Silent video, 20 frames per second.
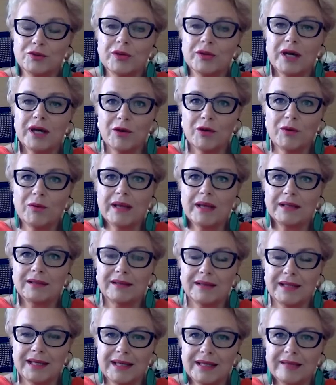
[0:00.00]
to go
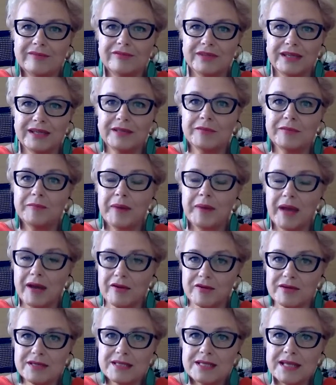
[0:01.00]
and live in
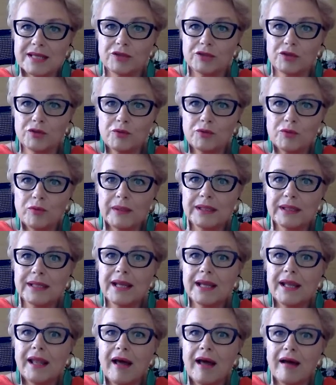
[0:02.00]
Paris and do what I
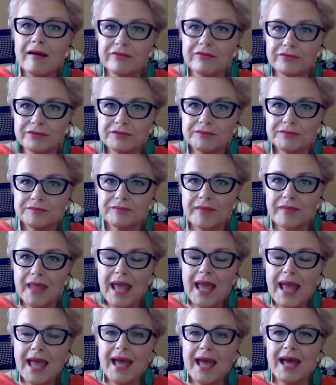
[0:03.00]
love.
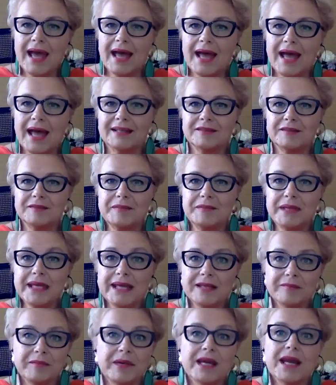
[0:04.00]
And me
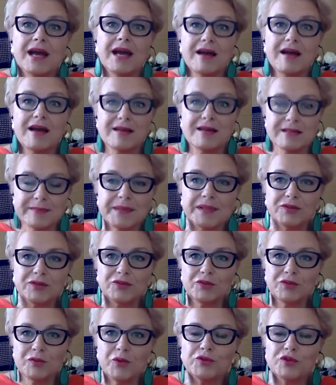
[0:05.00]
and my husband, we
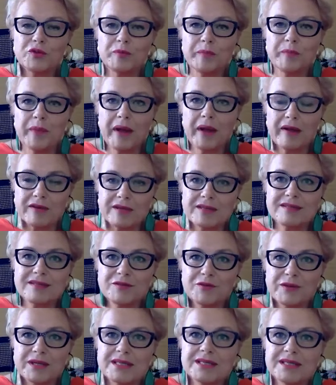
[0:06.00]
moved to Paris.
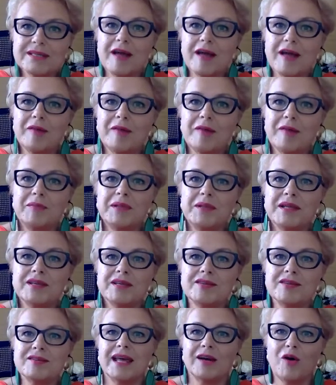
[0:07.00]
We established
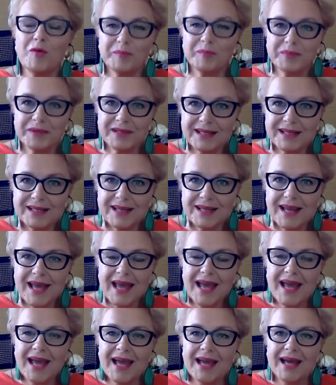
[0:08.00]
the
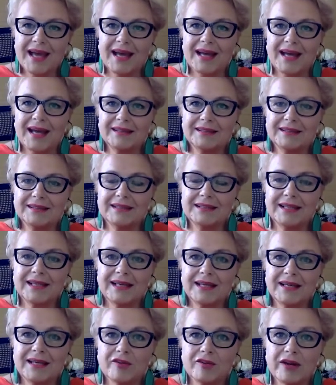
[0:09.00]
company,
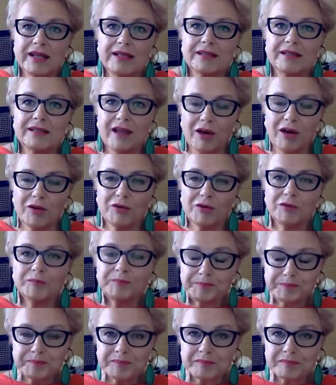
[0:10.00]
and right
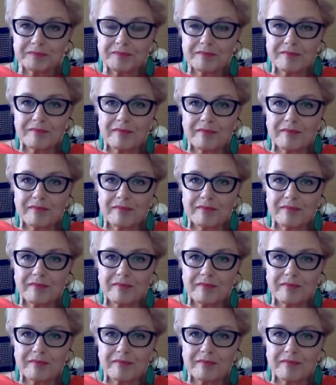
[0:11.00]
now